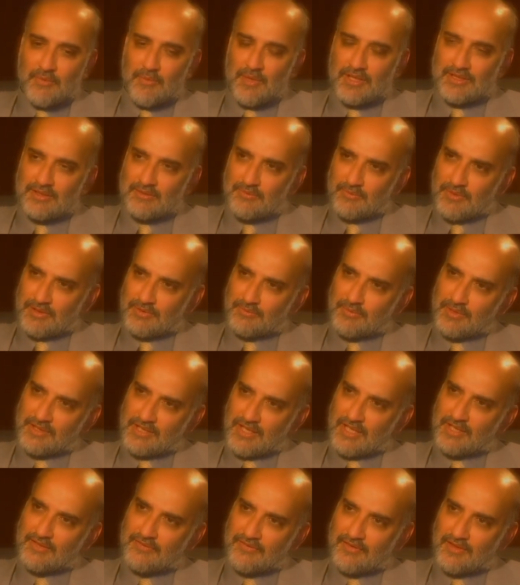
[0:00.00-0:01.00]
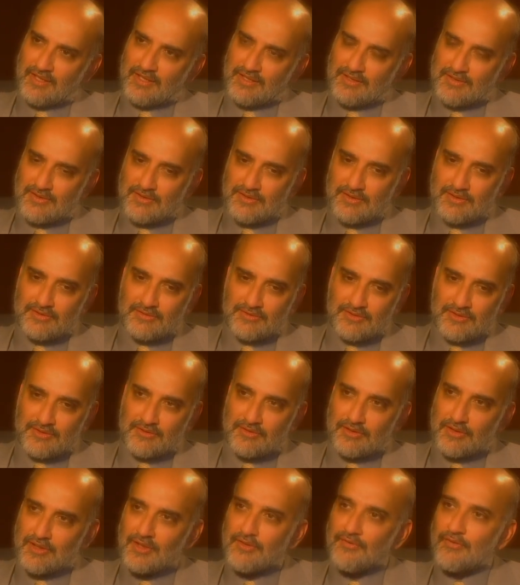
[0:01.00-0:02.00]
What kind of things do you
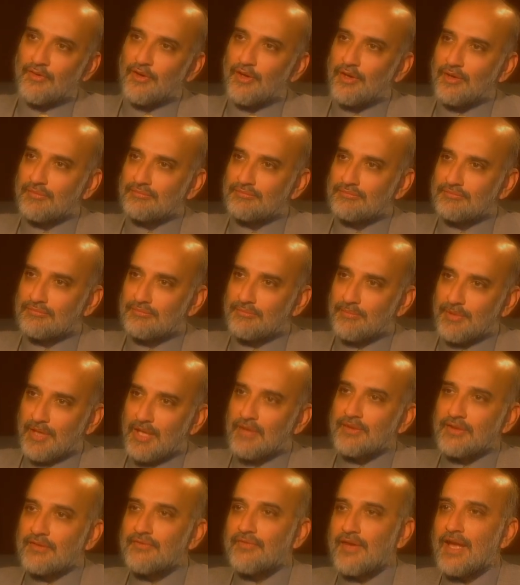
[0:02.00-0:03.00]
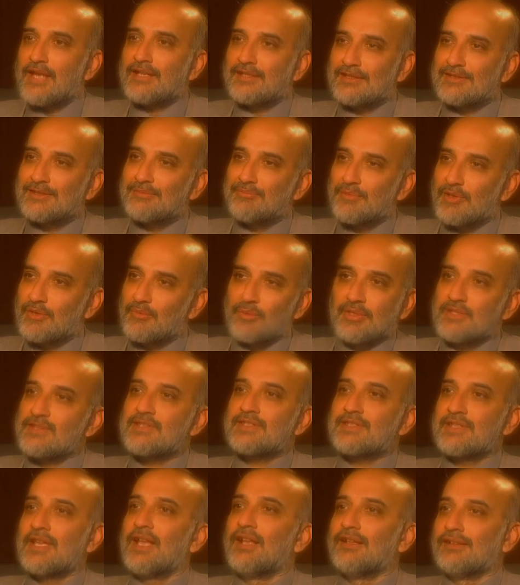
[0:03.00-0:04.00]
look for beyond the fact that the book will
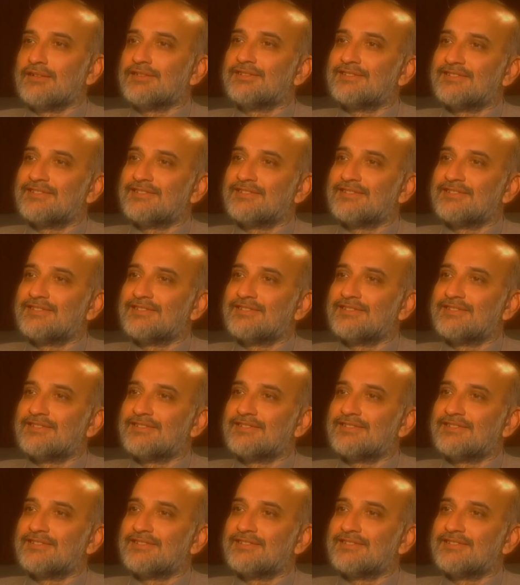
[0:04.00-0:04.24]
sell?